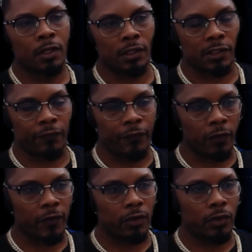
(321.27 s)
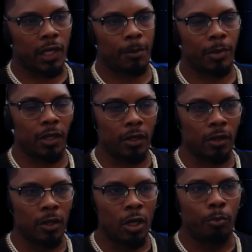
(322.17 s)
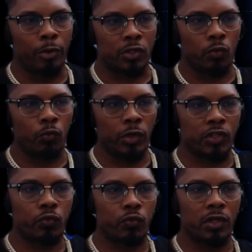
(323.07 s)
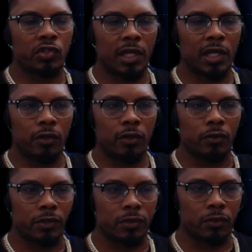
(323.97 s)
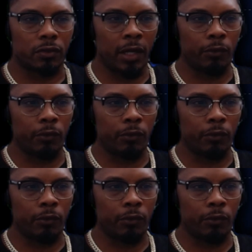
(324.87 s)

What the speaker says: there's a fair value gap here, but which one should I use, right?